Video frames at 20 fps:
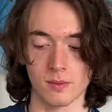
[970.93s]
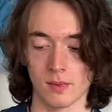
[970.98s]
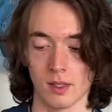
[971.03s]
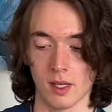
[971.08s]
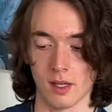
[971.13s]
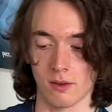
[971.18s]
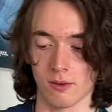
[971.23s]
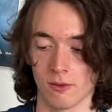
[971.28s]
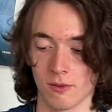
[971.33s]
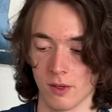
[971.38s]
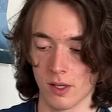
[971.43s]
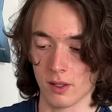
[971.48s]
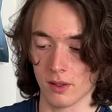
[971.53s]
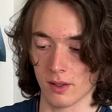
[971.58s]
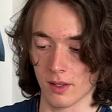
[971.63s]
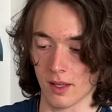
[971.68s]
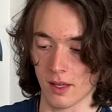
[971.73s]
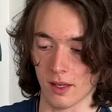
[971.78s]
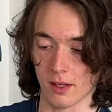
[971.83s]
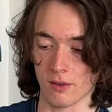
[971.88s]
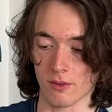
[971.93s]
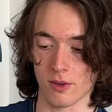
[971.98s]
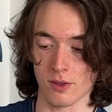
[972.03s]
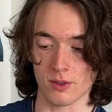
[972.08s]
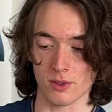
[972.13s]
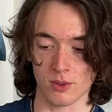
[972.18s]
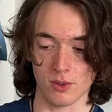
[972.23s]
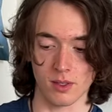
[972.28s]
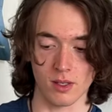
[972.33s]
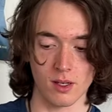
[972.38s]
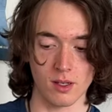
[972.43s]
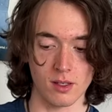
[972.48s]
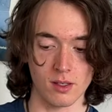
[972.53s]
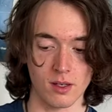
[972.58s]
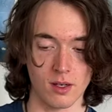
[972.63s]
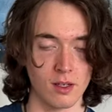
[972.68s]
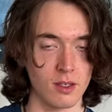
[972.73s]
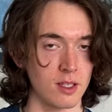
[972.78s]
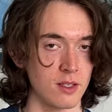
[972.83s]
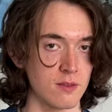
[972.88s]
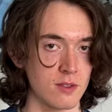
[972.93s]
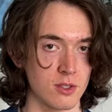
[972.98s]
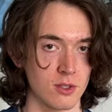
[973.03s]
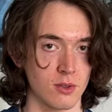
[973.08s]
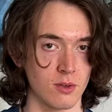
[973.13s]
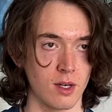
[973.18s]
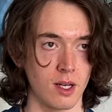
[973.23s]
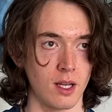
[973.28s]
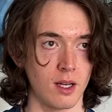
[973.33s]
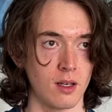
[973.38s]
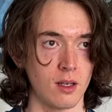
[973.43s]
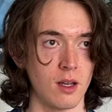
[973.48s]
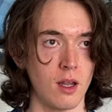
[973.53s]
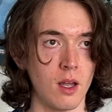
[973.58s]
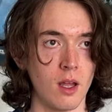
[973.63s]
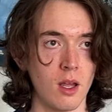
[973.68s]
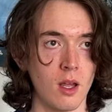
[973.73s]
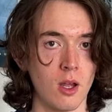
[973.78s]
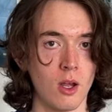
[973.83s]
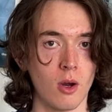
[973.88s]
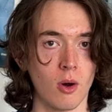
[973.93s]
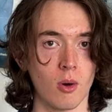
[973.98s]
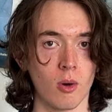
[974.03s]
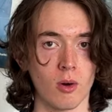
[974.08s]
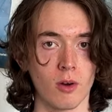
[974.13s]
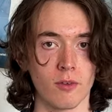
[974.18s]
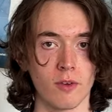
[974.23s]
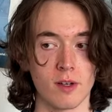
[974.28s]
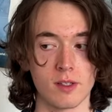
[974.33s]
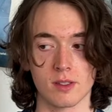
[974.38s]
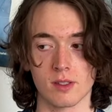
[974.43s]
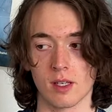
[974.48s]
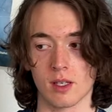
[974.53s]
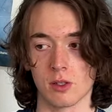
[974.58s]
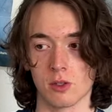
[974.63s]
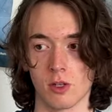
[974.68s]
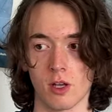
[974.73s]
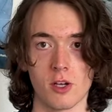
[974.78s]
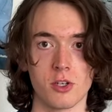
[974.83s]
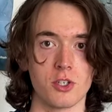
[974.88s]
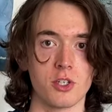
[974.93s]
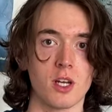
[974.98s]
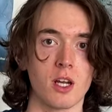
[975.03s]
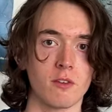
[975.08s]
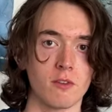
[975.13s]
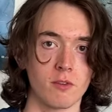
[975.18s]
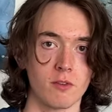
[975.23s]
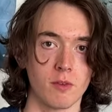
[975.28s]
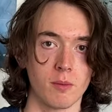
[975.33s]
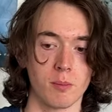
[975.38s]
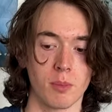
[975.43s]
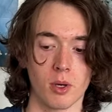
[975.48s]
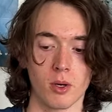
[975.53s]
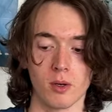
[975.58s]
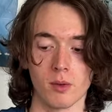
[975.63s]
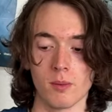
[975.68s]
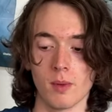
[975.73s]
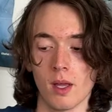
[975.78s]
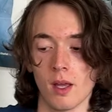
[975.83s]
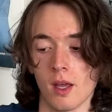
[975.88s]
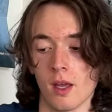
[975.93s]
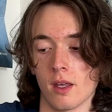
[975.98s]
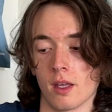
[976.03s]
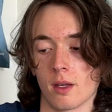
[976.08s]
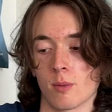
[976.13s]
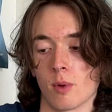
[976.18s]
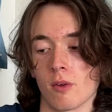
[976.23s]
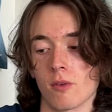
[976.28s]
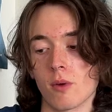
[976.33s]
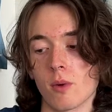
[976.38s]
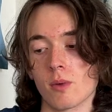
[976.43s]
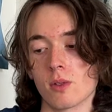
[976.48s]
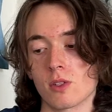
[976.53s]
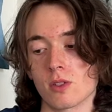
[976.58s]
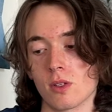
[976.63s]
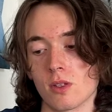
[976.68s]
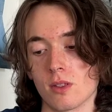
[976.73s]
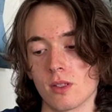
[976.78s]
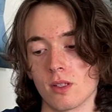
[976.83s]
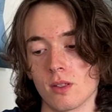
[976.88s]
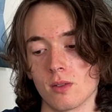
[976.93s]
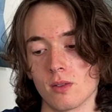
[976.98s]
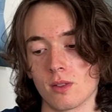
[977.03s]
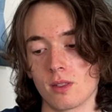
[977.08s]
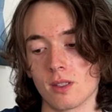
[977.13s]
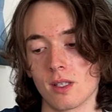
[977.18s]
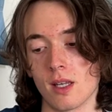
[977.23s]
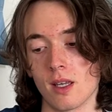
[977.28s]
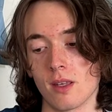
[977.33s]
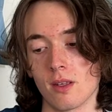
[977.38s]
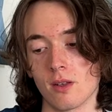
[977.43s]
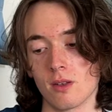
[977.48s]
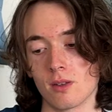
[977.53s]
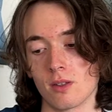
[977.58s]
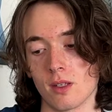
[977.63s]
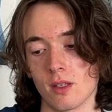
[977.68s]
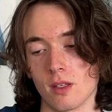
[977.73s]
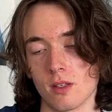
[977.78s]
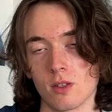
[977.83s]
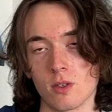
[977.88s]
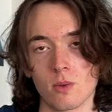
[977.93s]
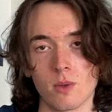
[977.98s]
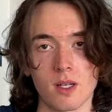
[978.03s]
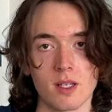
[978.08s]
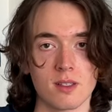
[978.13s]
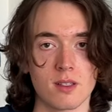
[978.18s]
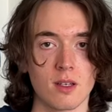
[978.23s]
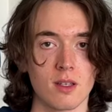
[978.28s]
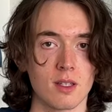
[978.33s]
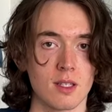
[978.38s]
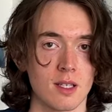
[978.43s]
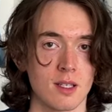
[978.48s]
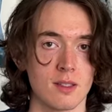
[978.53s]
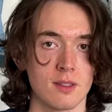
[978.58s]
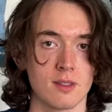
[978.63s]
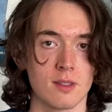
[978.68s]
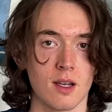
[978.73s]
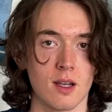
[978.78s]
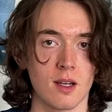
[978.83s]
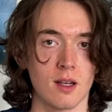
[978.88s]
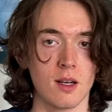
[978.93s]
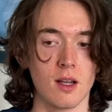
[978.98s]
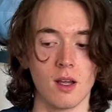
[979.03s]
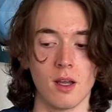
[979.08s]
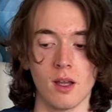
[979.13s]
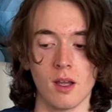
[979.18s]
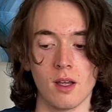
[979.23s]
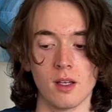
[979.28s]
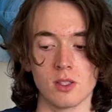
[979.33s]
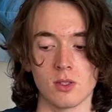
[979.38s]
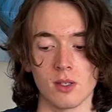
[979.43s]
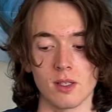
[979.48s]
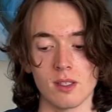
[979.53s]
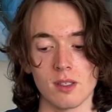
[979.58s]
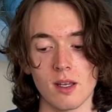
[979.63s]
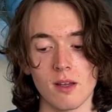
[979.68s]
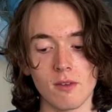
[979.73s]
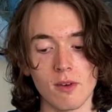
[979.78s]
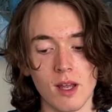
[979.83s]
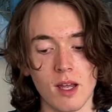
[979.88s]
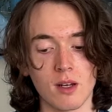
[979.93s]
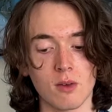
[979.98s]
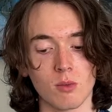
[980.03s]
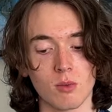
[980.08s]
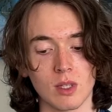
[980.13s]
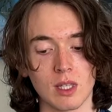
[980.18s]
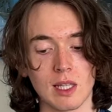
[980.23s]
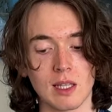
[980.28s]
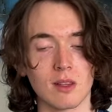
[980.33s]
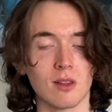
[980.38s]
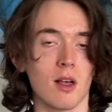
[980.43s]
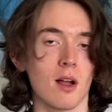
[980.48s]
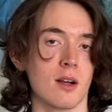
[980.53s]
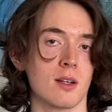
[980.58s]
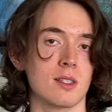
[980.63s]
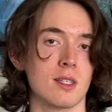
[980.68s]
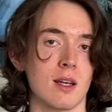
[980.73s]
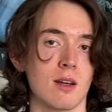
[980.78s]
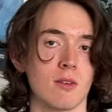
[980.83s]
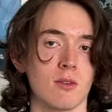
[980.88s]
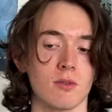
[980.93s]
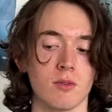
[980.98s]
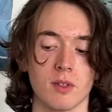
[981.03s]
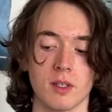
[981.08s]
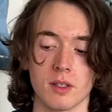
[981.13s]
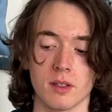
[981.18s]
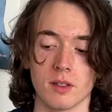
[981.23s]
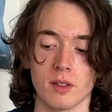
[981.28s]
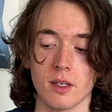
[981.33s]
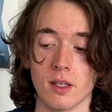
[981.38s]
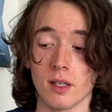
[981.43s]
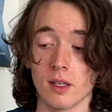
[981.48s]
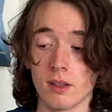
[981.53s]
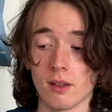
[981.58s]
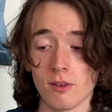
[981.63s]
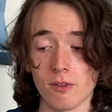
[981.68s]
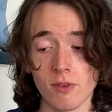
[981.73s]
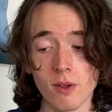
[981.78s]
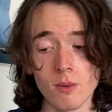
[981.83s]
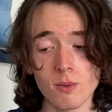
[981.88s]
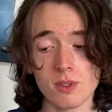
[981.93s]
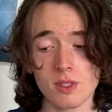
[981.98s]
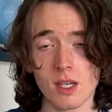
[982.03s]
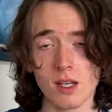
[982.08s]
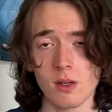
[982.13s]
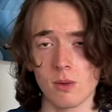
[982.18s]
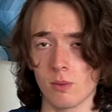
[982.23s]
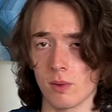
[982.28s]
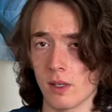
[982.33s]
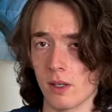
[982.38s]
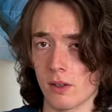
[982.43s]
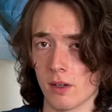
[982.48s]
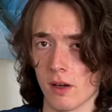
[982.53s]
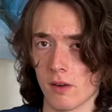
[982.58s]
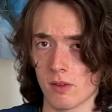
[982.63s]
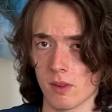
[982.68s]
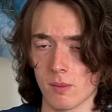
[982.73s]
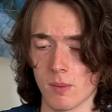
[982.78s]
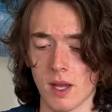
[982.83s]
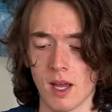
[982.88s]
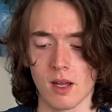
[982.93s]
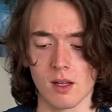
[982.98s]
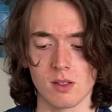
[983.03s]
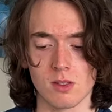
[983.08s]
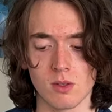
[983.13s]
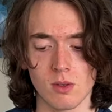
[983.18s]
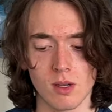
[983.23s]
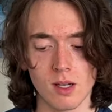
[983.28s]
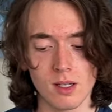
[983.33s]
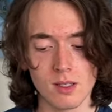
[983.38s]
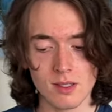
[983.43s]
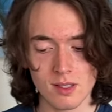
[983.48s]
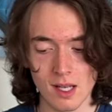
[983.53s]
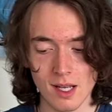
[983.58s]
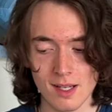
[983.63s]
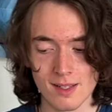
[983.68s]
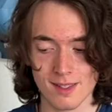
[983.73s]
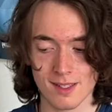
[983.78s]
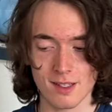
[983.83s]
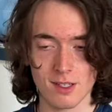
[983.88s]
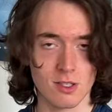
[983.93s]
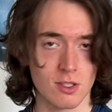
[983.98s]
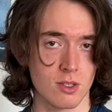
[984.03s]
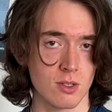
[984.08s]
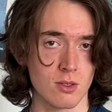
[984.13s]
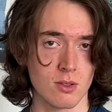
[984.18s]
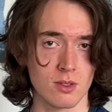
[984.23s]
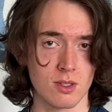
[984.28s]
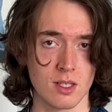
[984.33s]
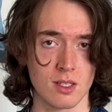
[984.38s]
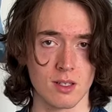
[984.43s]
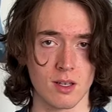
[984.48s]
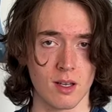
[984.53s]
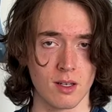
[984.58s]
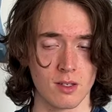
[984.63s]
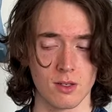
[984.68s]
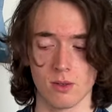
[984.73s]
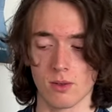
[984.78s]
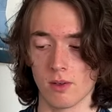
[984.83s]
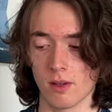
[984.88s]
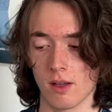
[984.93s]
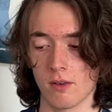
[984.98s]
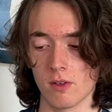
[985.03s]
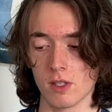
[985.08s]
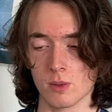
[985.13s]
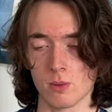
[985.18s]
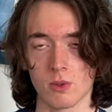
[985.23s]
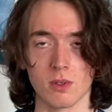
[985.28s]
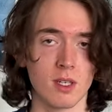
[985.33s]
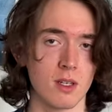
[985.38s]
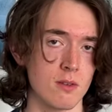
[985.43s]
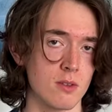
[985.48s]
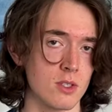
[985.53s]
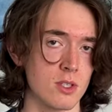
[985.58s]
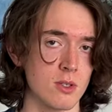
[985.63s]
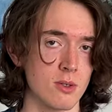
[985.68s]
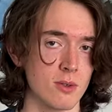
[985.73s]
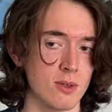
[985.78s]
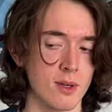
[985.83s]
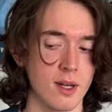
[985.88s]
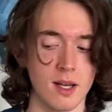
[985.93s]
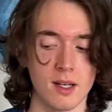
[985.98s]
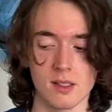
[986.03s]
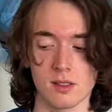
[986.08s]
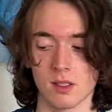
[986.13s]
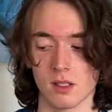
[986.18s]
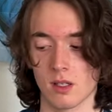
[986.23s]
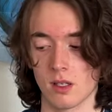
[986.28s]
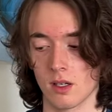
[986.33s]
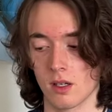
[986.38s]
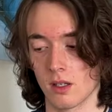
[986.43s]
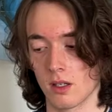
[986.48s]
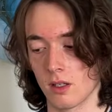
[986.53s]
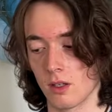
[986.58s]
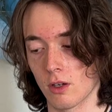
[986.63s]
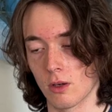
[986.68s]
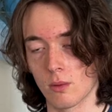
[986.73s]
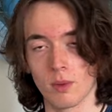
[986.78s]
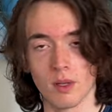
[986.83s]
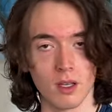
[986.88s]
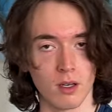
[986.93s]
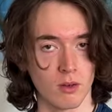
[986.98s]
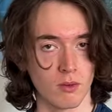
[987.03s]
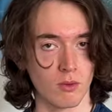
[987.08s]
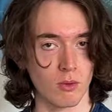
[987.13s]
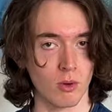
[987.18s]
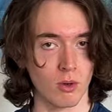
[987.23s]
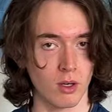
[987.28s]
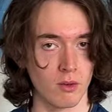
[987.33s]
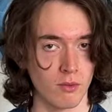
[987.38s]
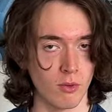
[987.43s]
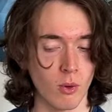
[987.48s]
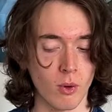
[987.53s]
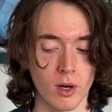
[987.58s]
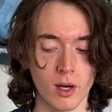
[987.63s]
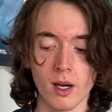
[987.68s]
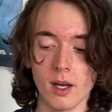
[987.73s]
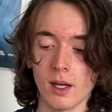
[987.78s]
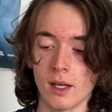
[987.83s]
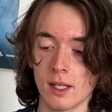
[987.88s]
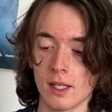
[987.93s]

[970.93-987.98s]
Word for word: I felt that if I was going on uneven terrain or if I was like launching off of a berm, like my foot would start to tilt and twist on the inside. So I never had a really locked down feel. And the fit was kind of weird off the bat. So I've sized these shoes as I do every Sportiva shoe as a European 44.